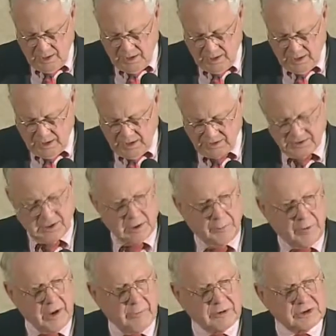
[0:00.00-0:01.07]
And I said to
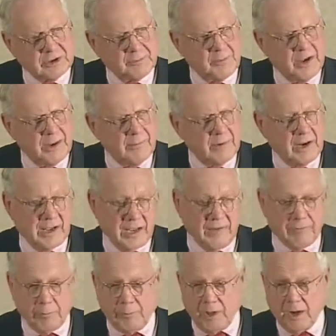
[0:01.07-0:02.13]
Pam, I said, Pam, and I gave
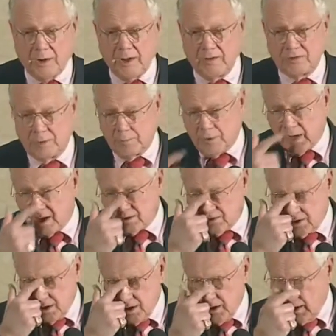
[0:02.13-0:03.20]
her a polygraph. She passed.
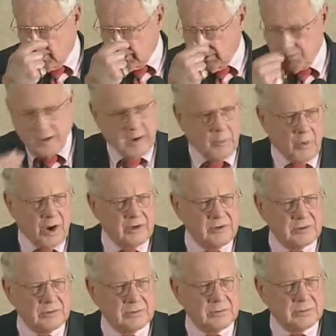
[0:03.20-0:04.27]
I said, Pam, why are
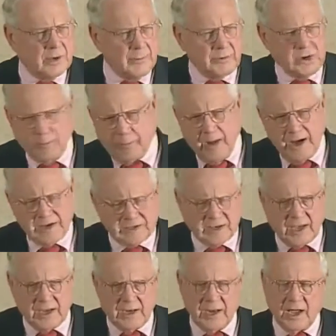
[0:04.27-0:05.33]
you coming to my
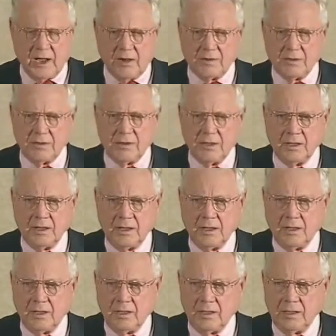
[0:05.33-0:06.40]
side now?
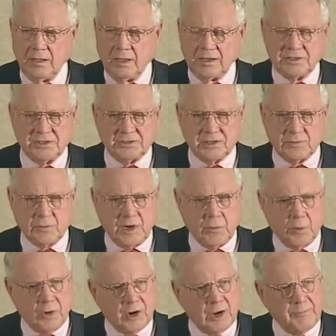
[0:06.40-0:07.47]
And she said, well, I
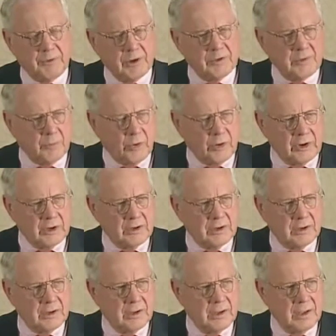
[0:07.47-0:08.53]
woke up the other morning
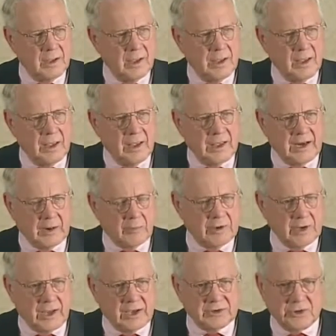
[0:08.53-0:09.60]
and I
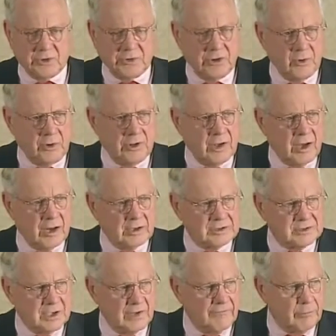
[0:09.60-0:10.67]
realized you're the only
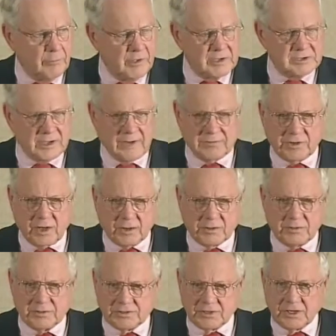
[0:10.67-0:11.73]
honest son of a bitch I've talked
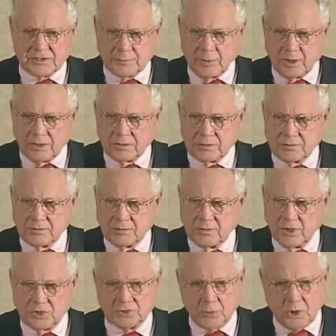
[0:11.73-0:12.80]
to in six months.
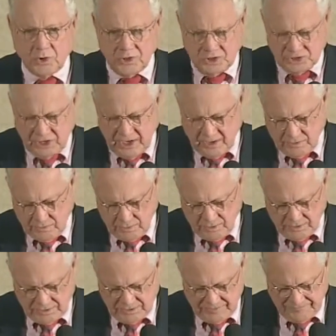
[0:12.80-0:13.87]
Those were her exact
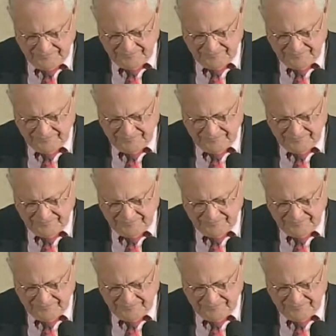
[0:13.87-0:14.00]
words.